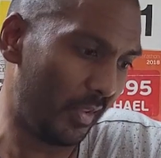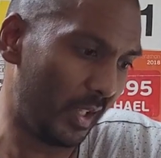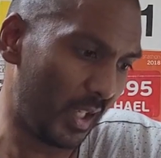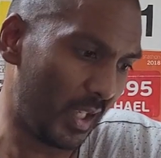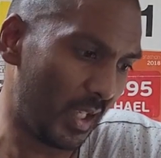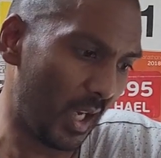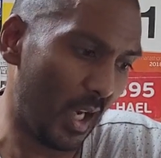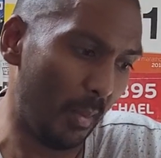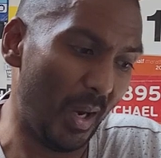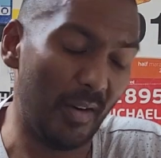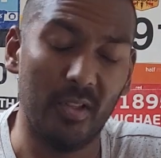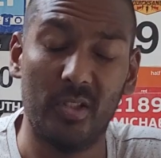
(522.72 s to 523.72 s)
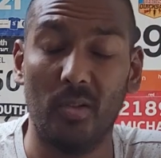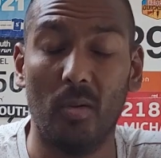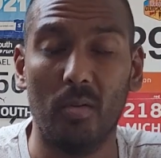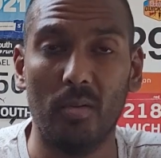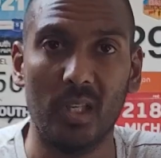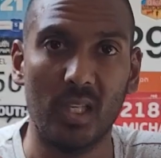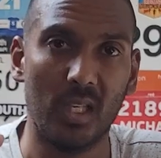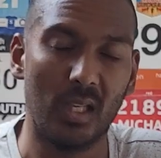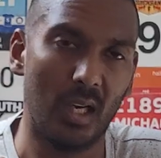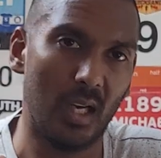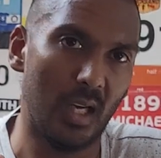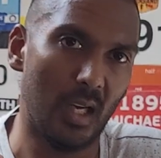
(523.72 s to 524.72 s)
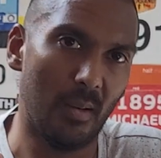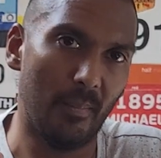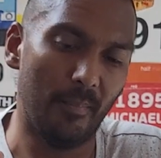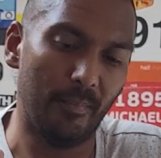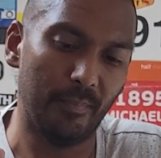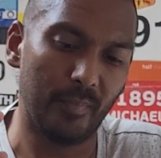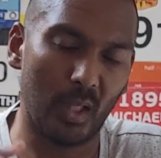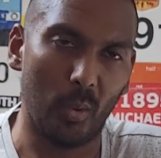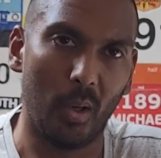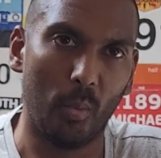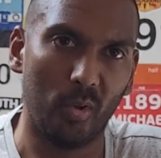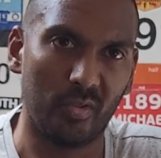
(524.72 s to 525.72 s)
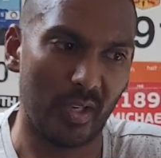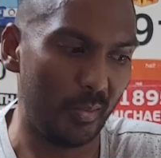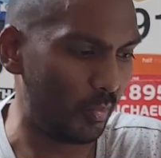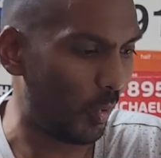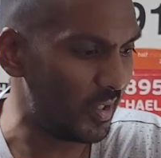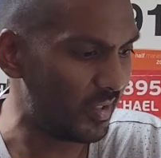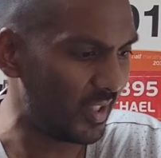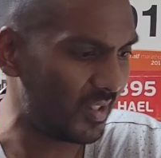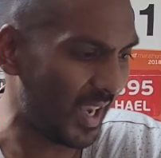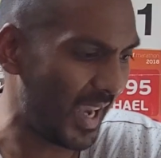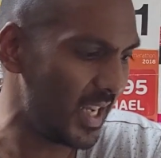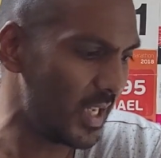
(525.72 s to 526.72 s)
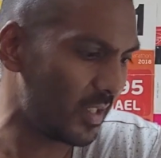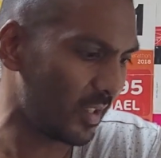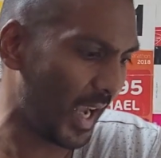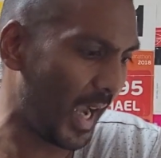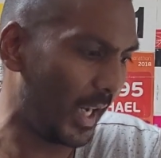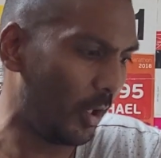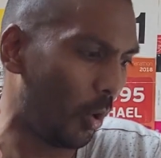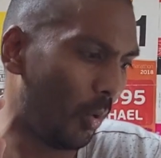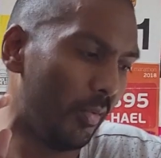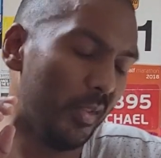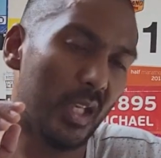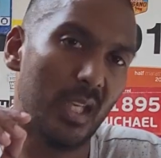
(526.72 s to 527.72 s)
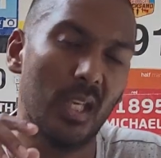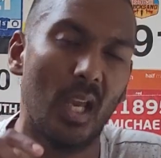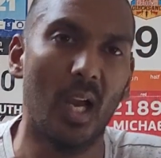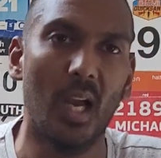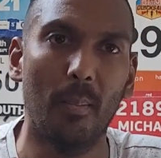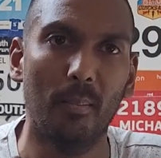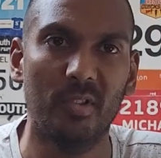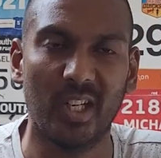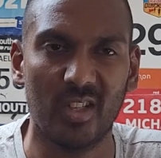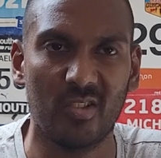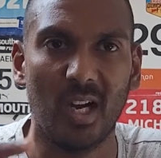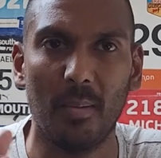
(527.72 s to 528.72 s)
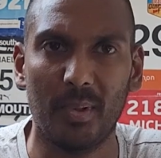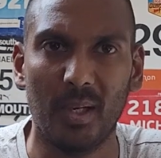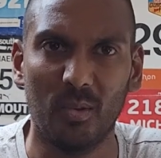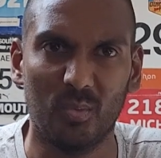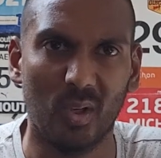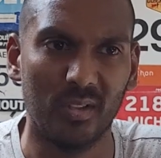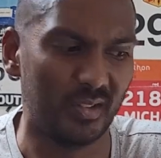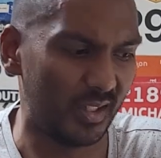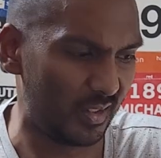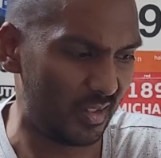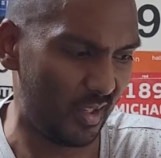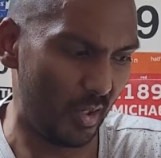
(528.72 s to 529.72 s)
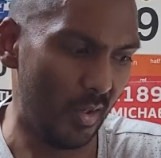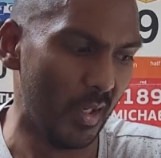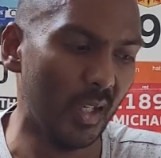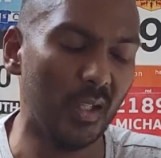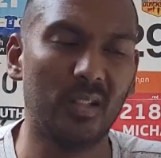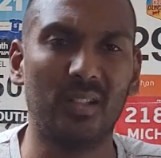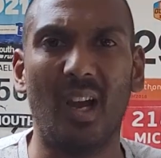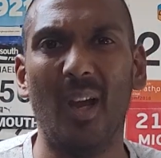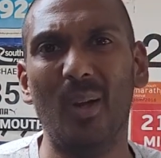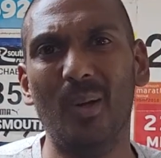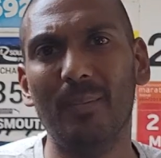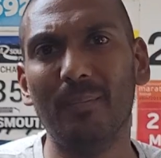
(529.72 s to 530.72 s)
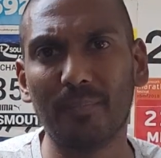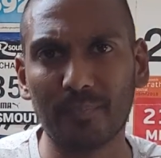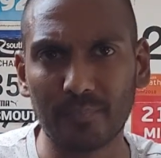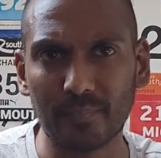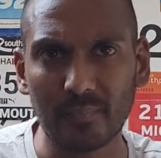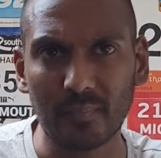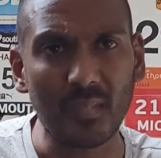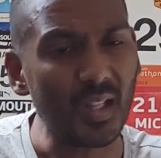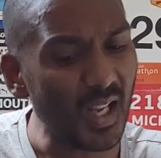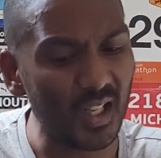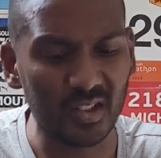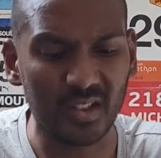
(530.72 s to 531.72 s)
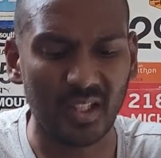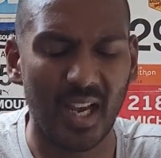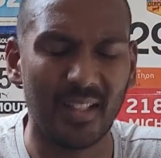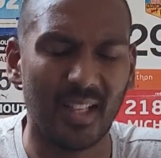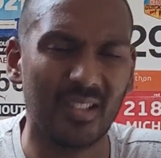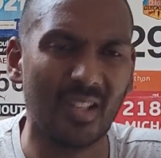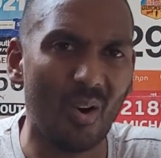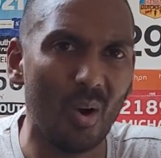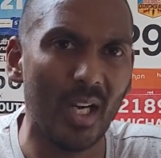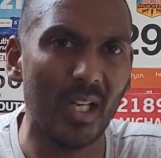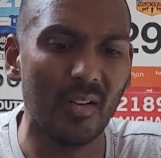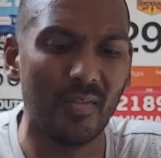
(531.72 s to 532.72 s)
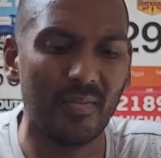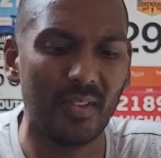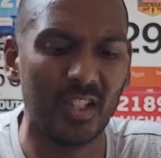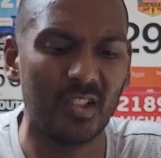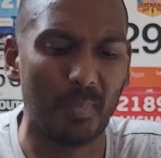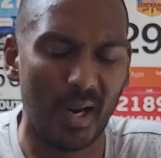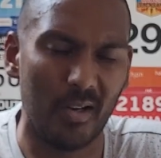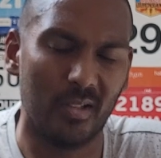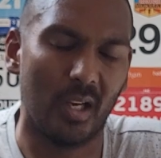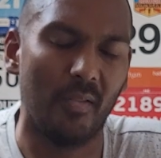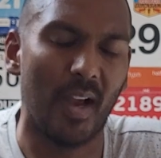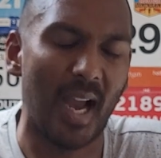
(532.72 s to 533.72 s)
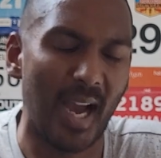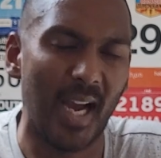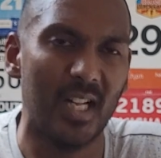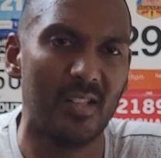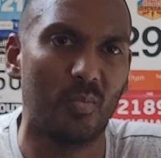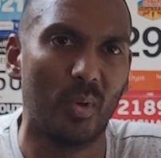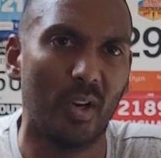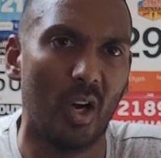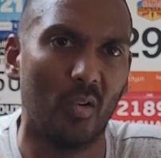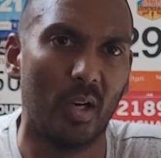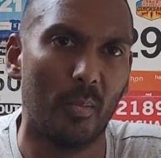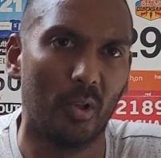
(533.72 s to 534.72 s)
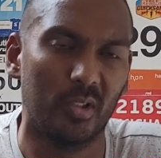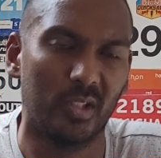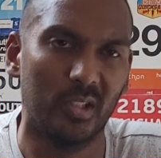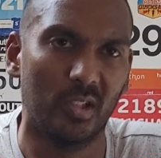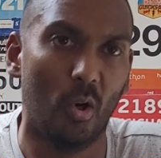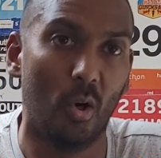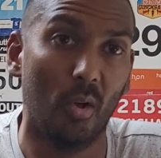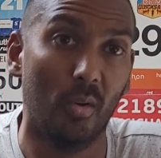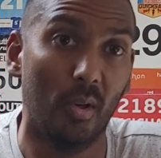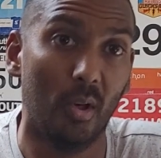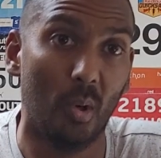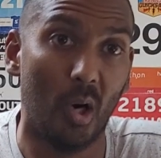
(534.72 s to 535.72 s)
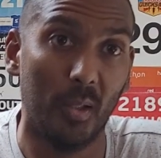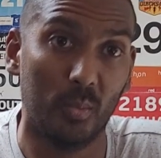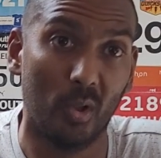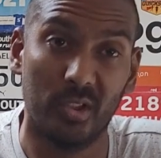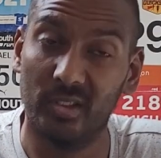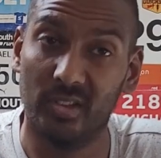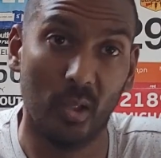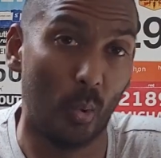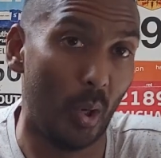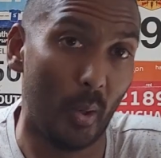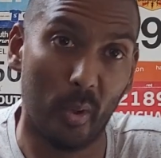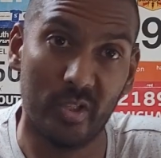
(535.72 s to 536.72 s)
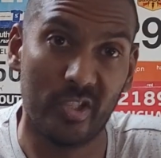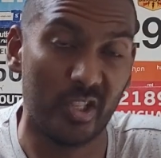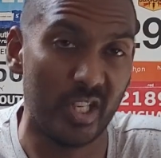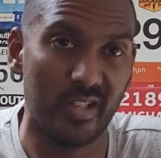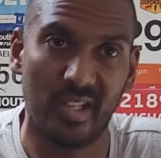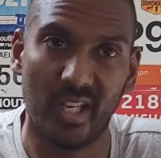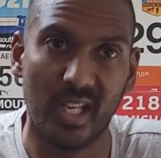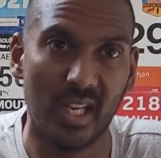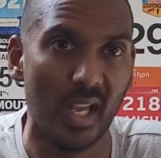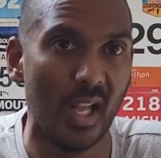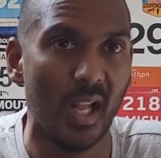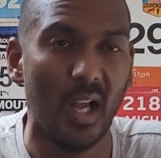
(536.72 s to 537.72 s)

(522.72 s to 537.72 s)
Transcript: the average on the Huawei Watch 3 was 168, and on the chest strap it was 162. So, as I said, that's kind of the experience I've had with heart rate monitors on Huawei's watches, so the Huawei Watch GT,